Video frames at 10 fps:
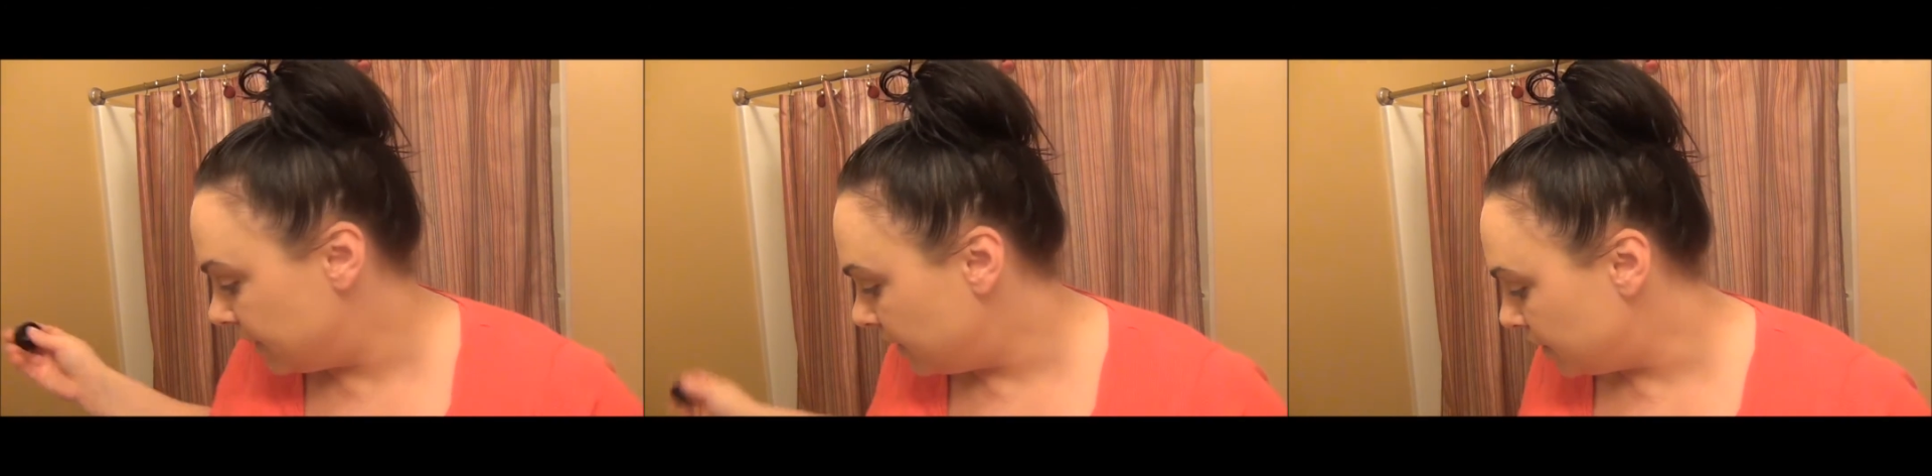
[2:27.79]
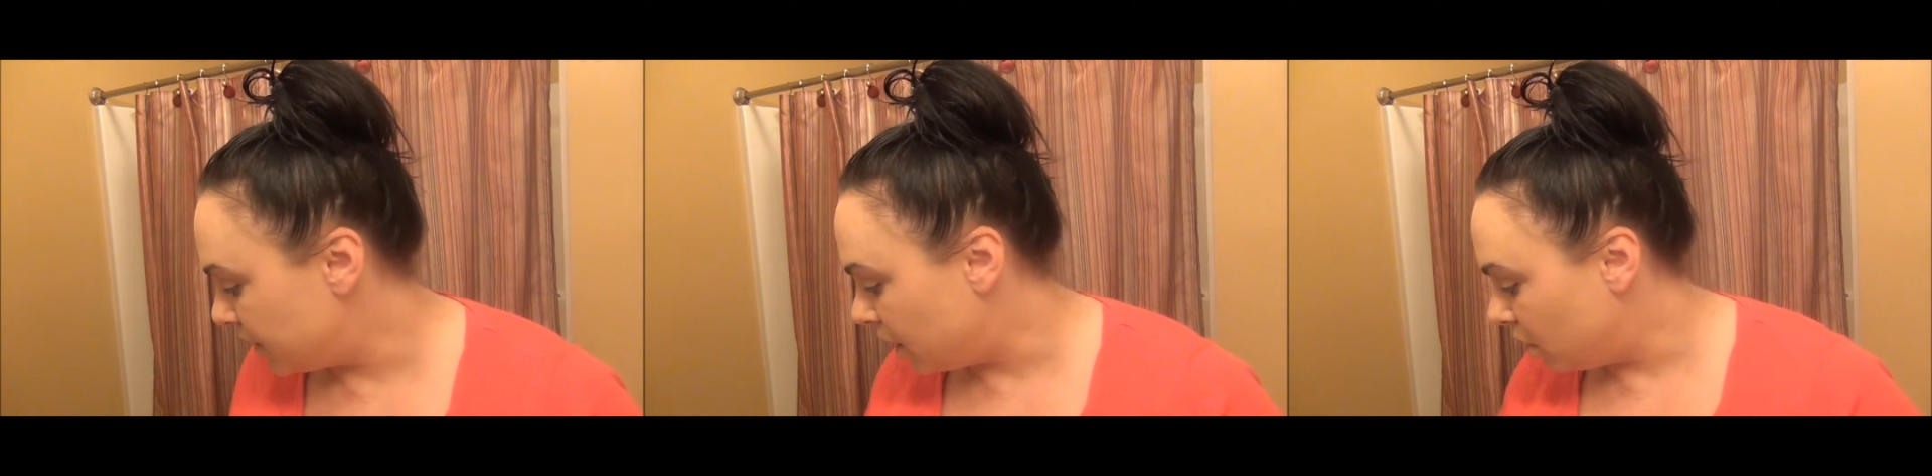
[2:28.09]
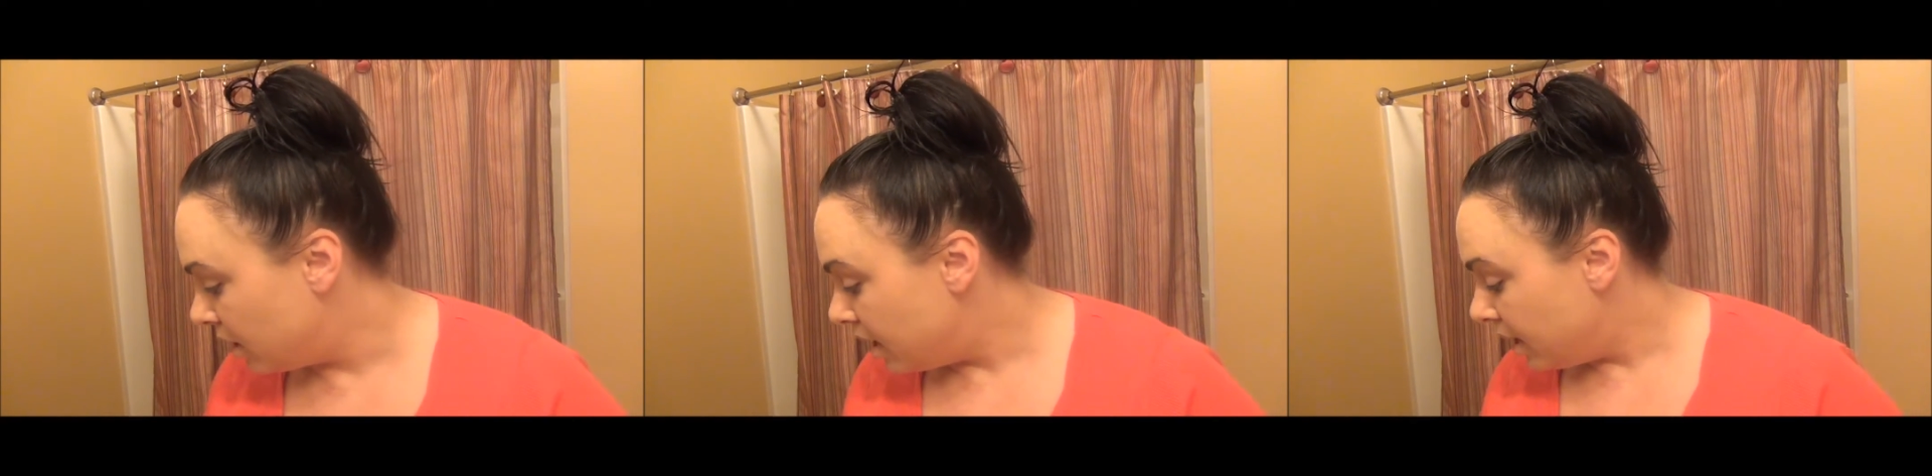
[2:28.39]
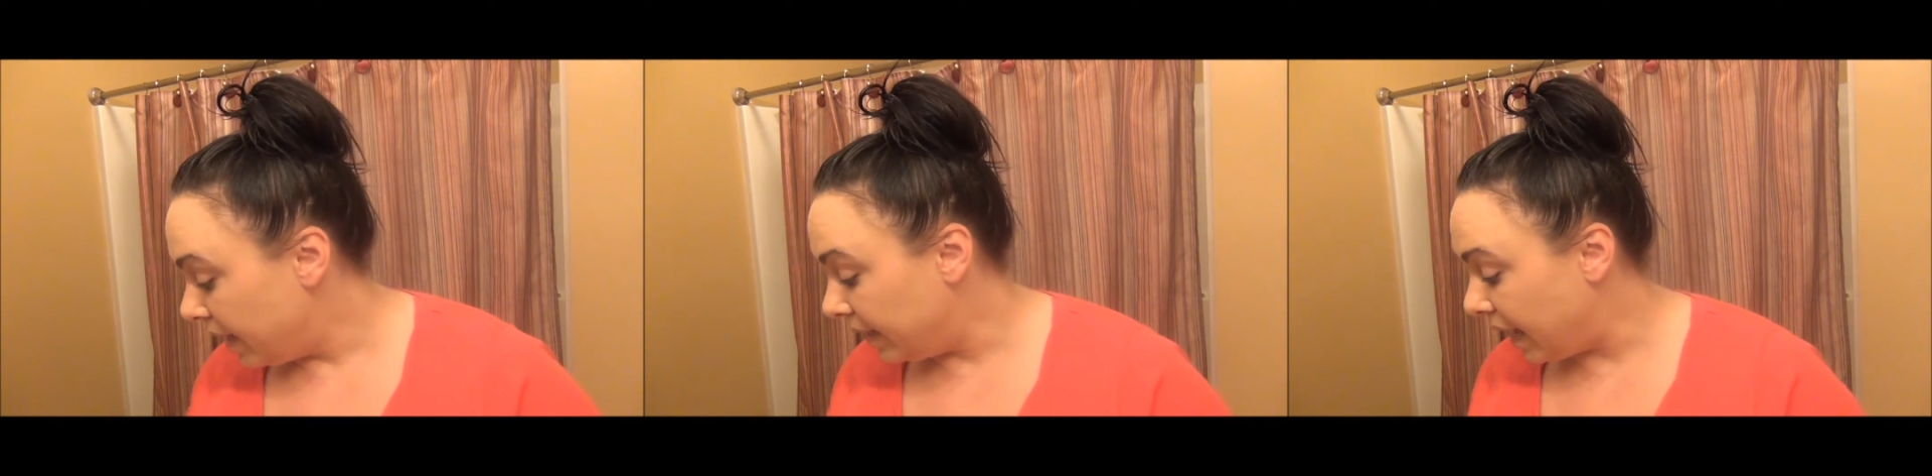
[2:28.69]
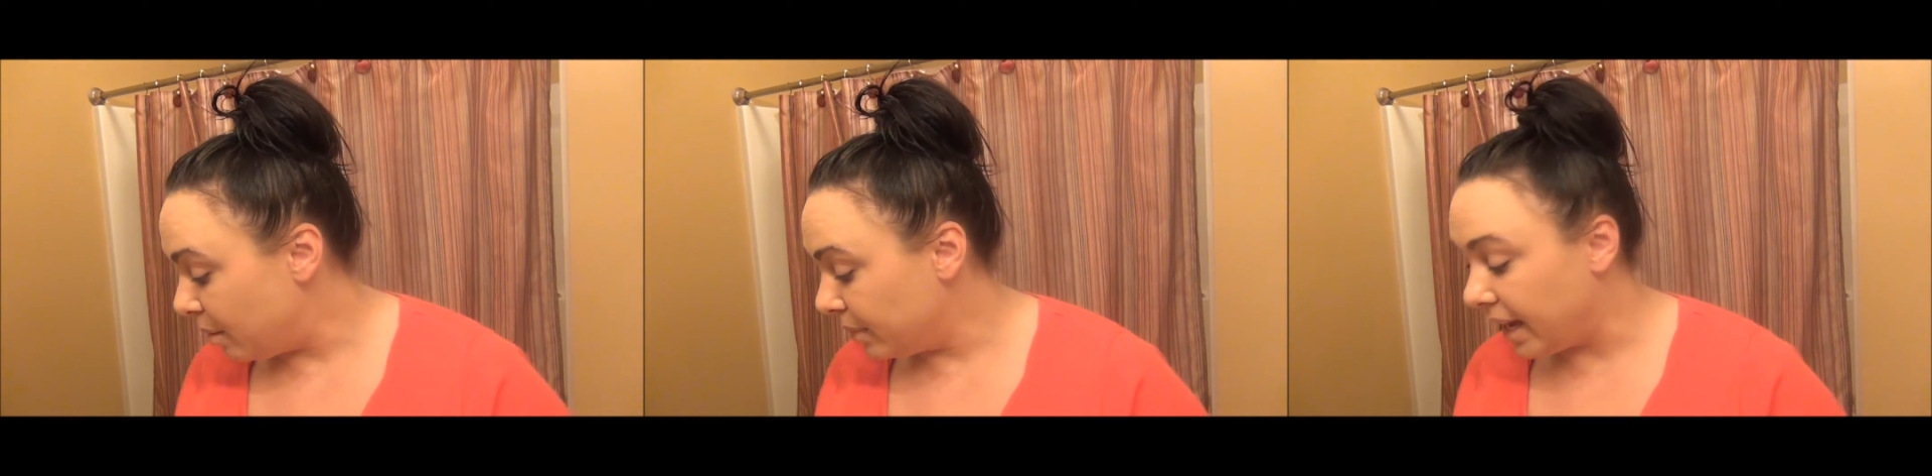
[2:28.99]
So, and
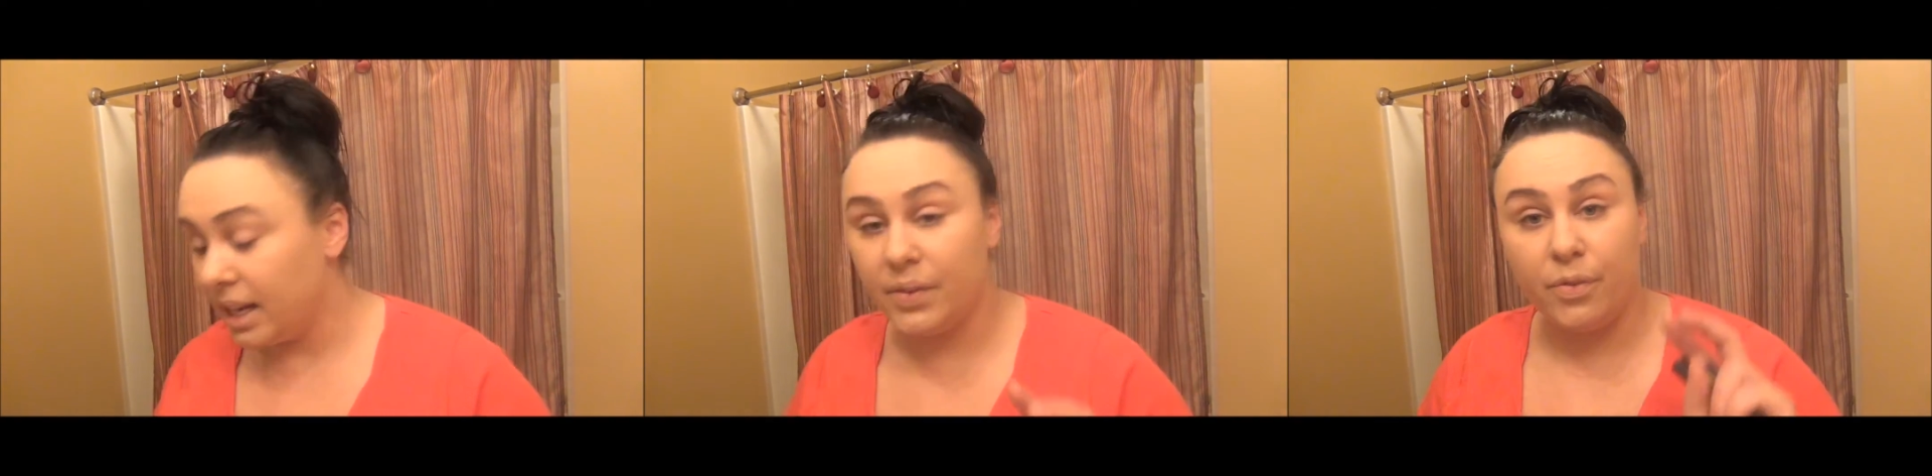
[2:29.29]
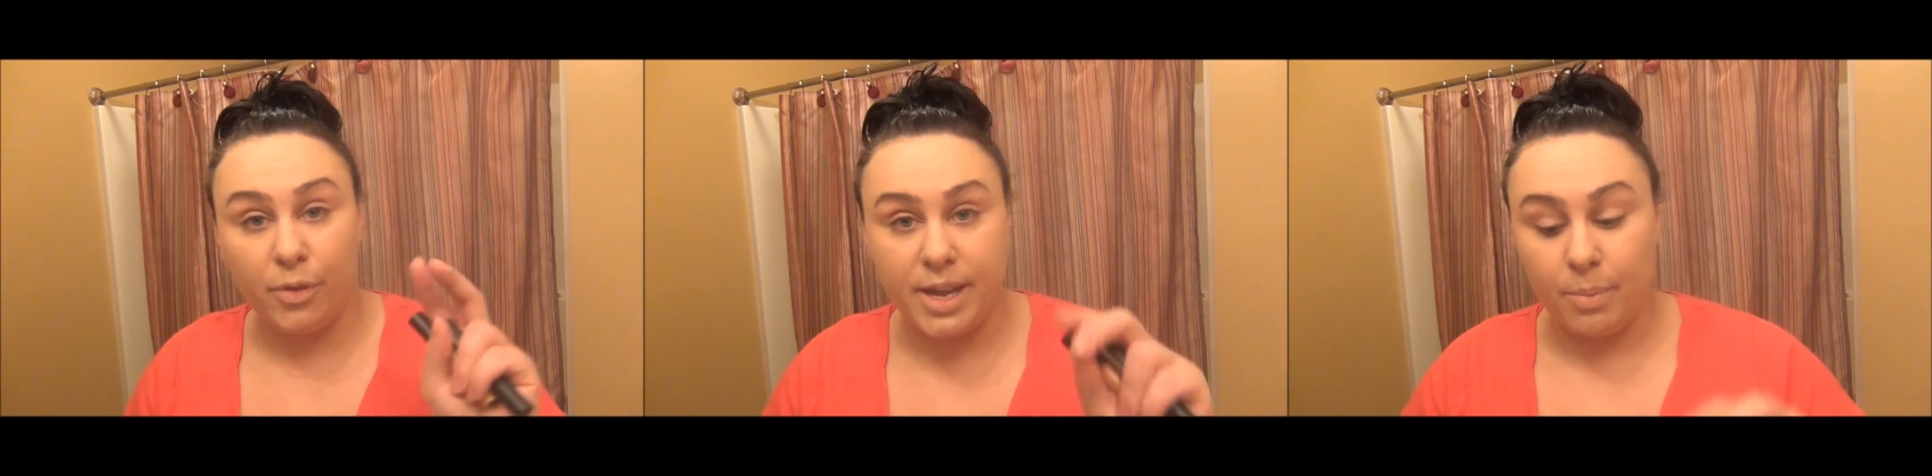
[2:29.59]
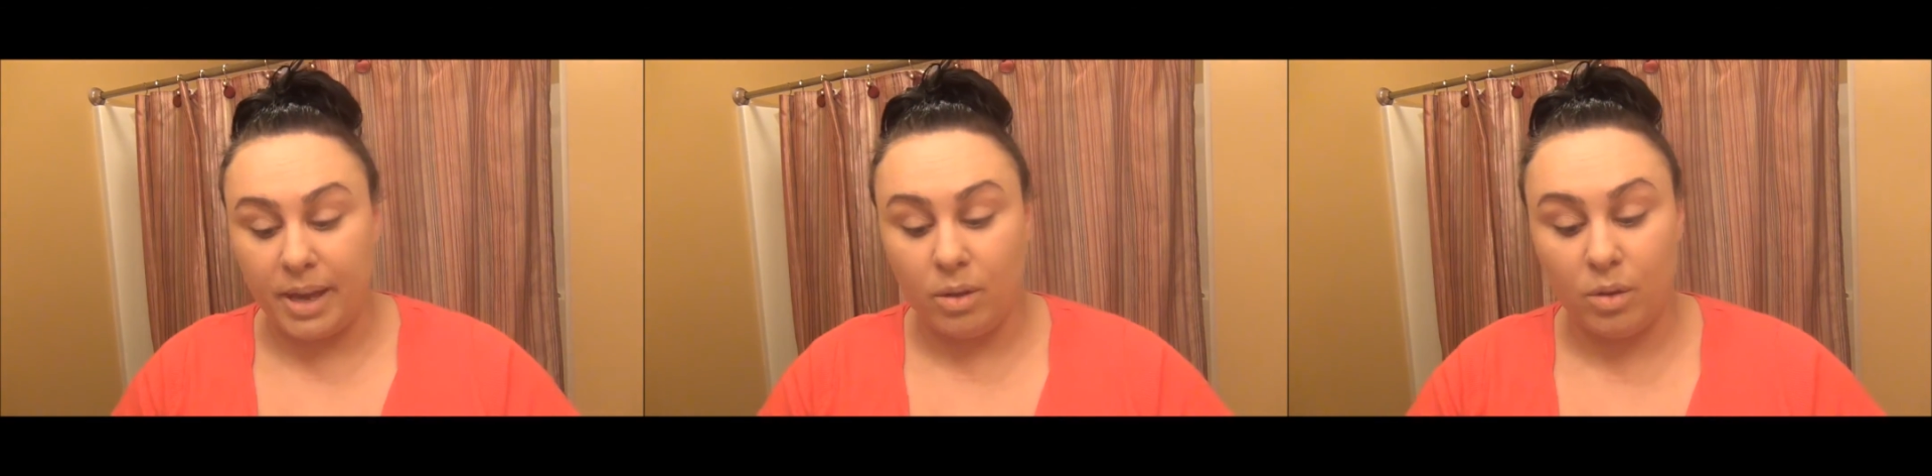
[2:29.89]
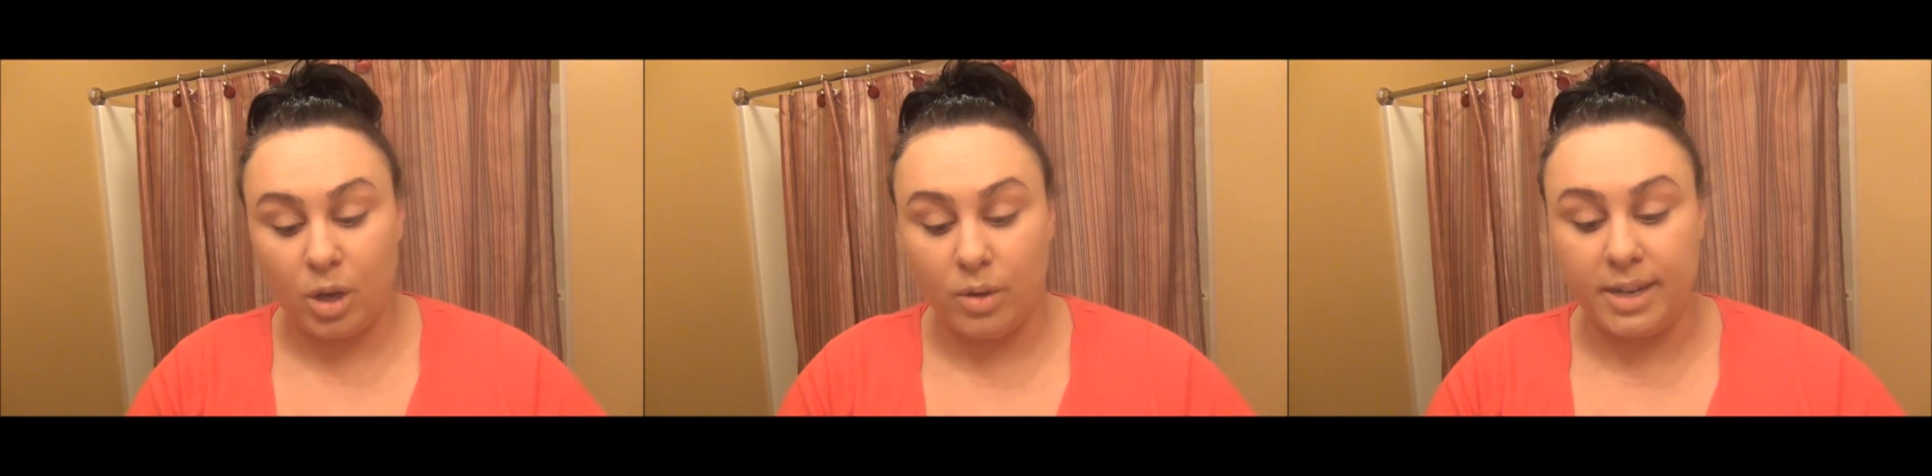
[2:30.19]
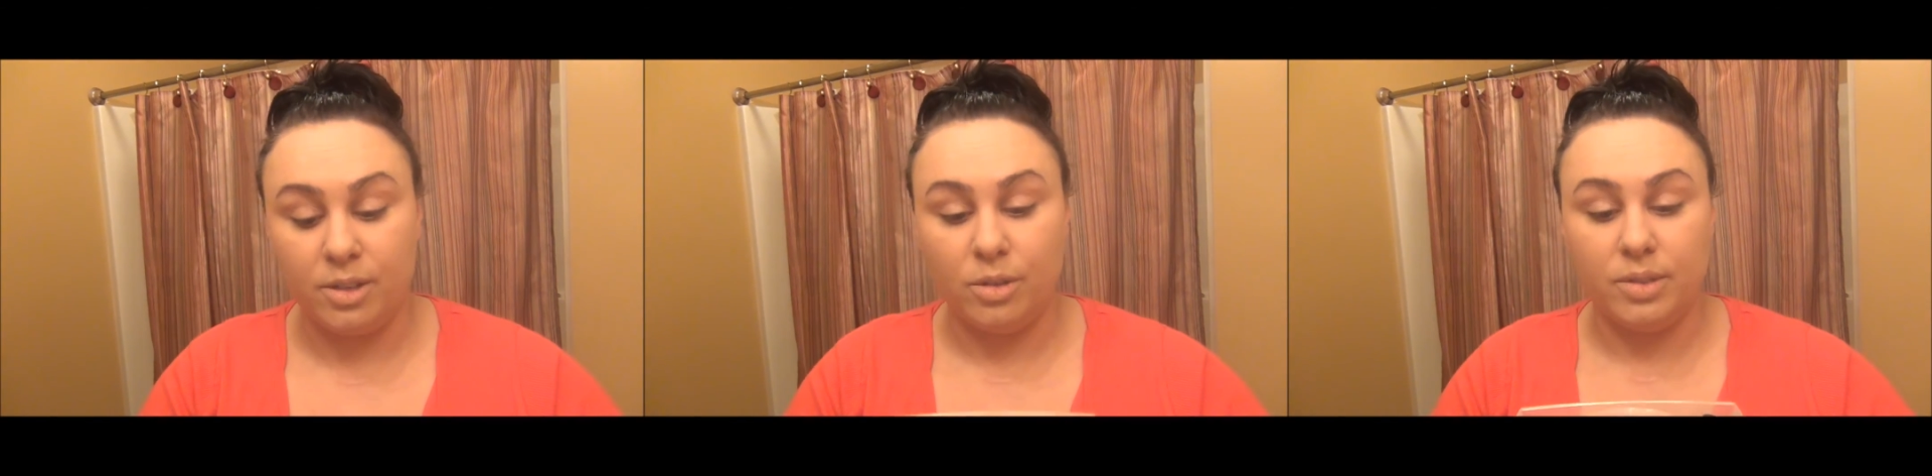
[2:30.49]
I'm kind of a freak about
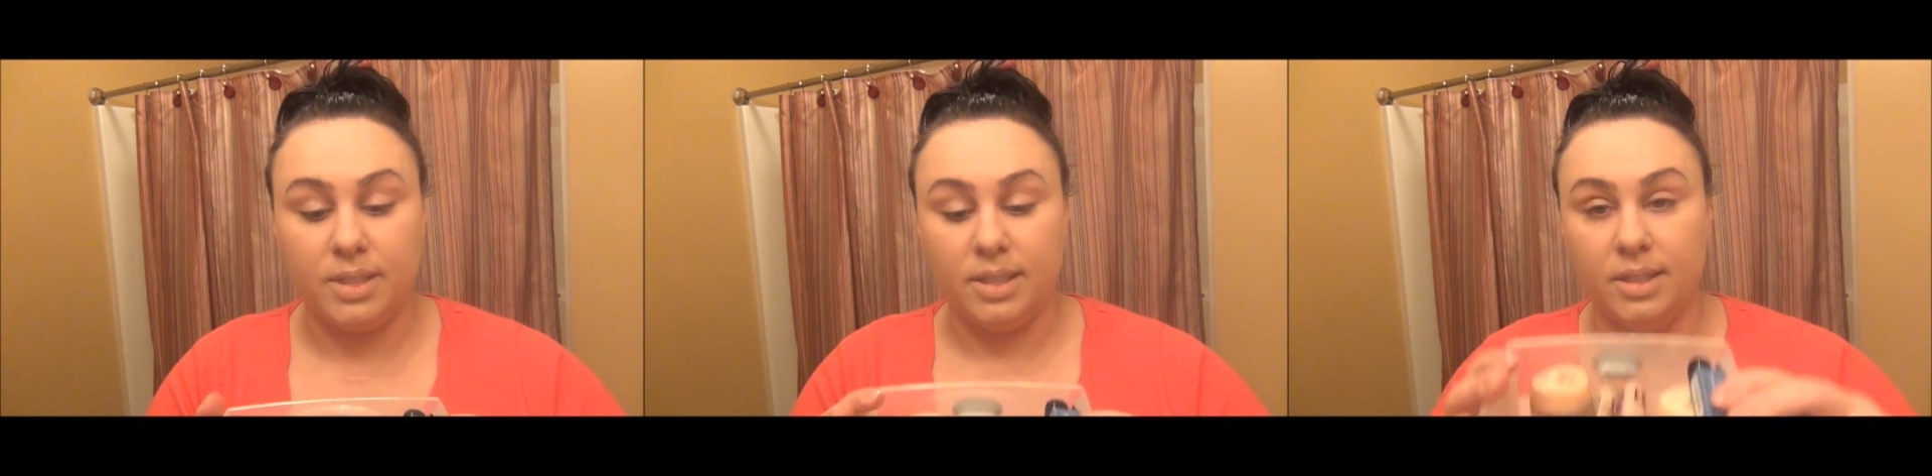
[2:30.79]
correctors and